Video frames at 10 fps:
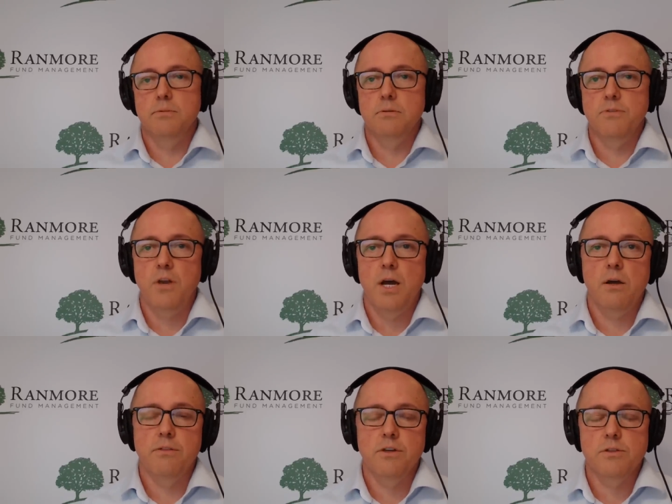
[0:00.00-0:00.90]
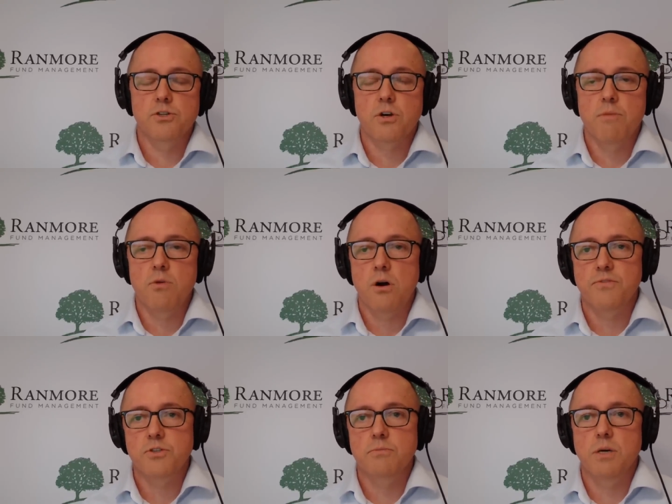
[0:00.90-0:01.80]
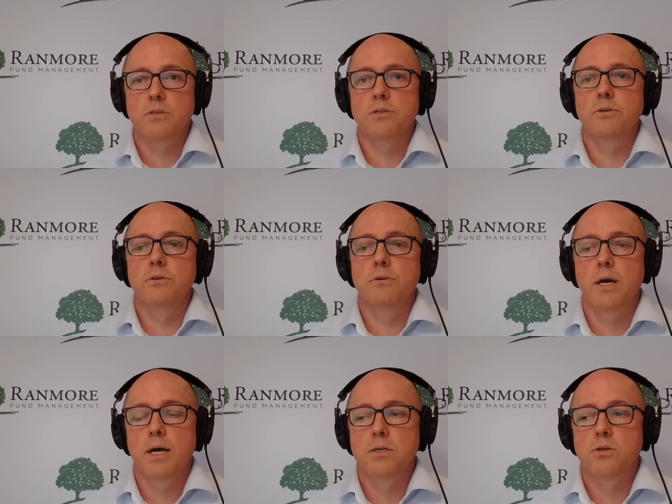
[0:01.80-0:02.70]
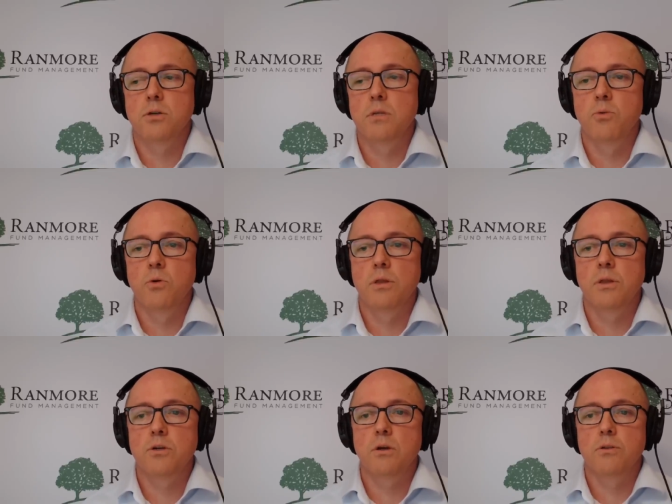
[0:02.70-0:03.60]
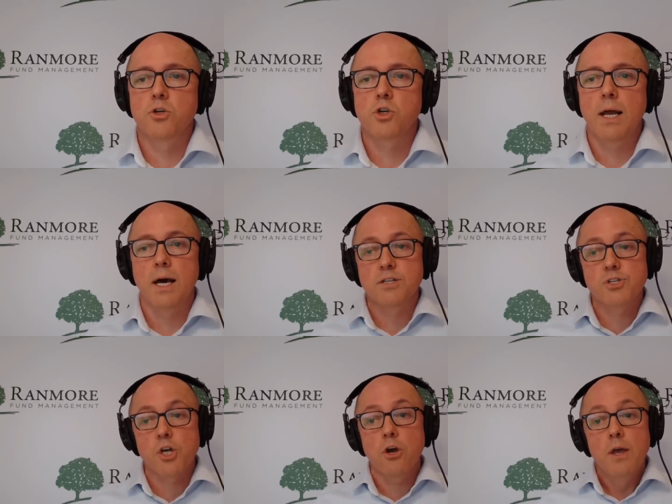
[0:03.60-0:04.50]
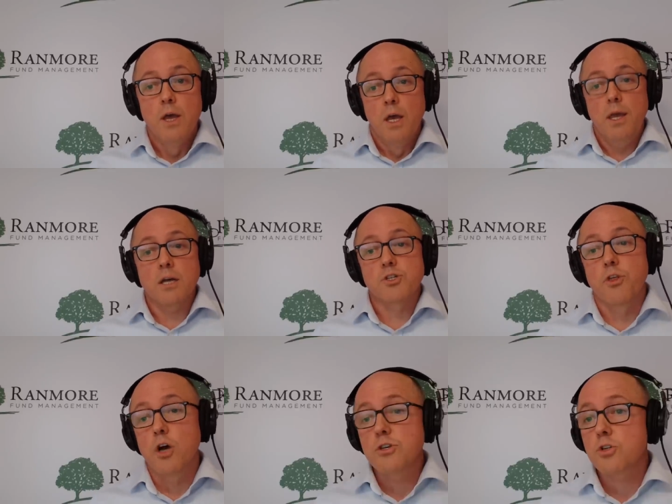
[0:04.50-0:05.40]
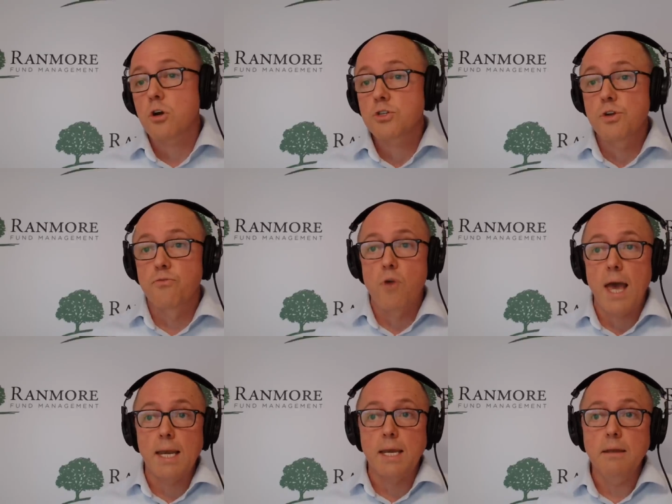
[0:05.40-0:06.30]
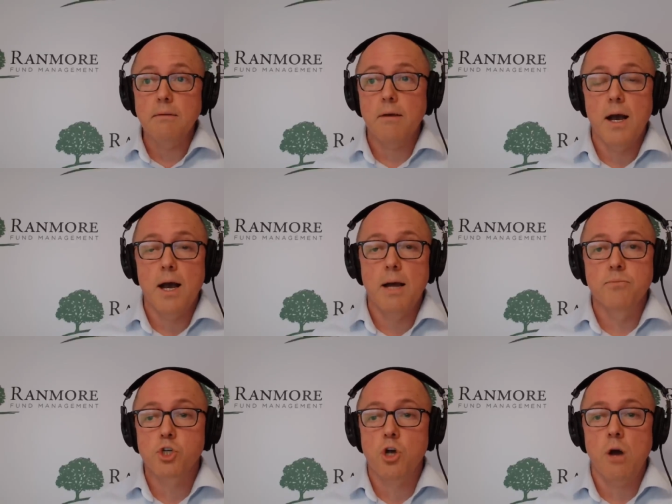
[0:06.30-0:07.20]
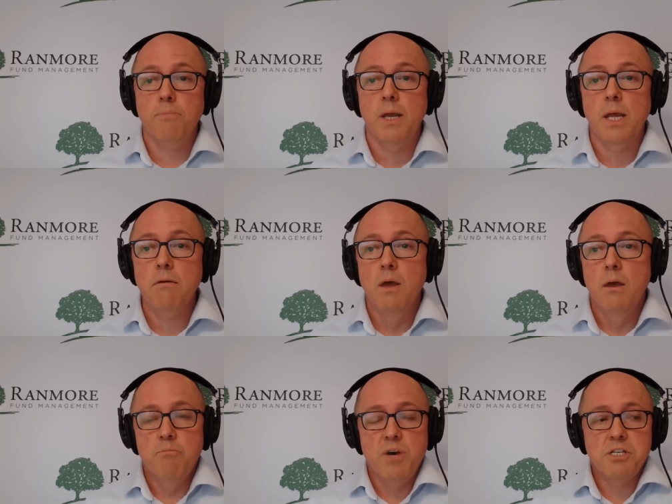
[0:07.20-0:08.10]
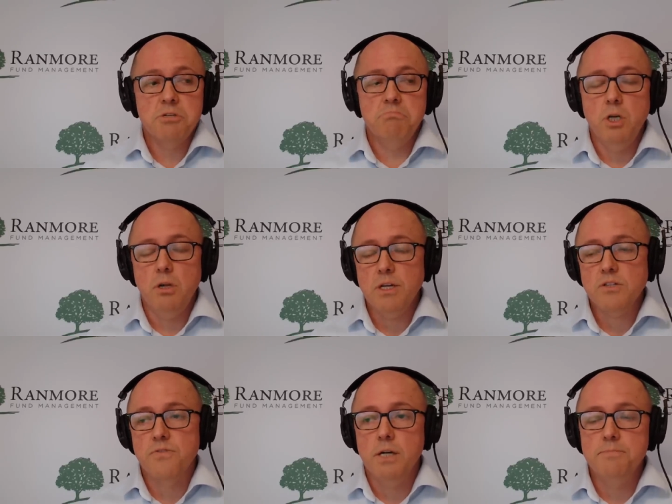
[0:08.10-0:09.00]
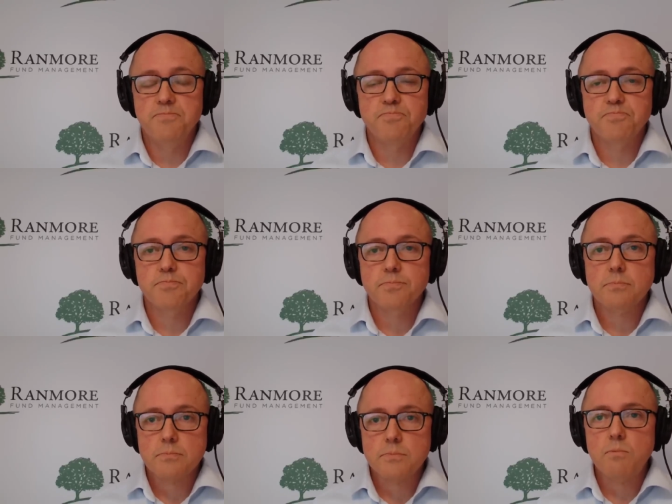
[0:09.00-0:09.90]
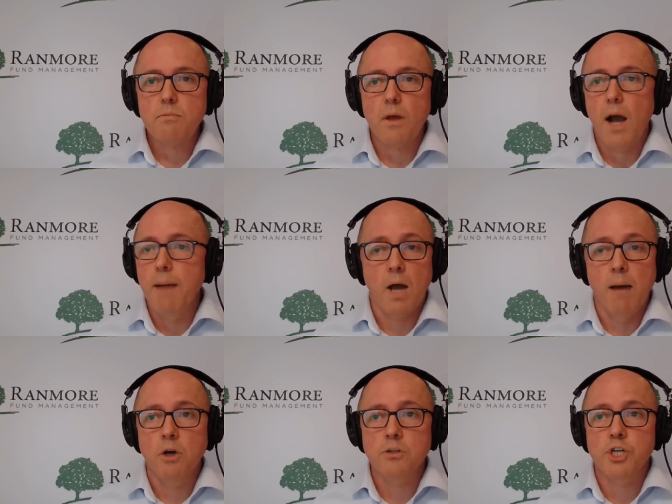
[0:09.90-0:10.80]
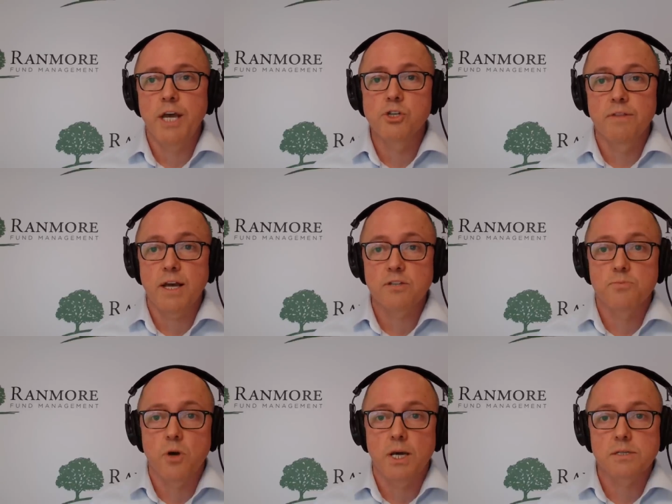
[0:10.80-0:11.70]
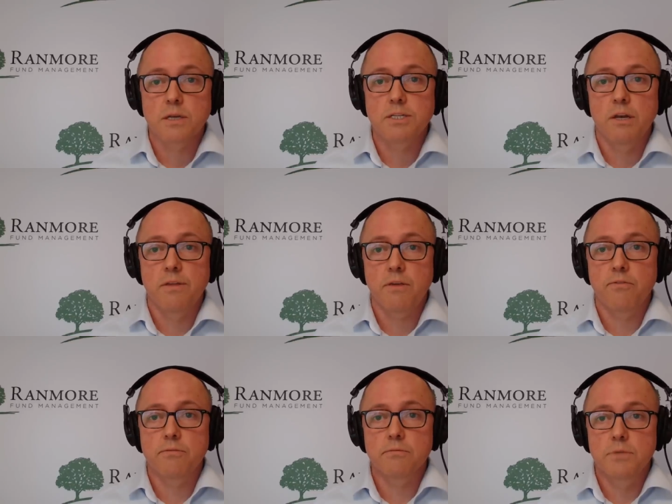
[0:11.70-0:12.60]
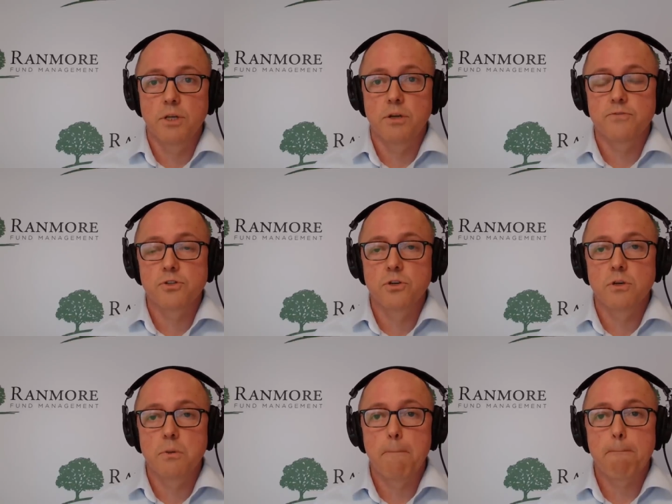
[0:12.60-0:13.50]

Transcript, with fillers: the fly the, the scrum half's about to uh, dot the ball on the on the try line. So yeah, so those stocks have rallied um, sharply, but you know that's fine. I'm I'm not changing that surprise. I can tell you that you know for certain.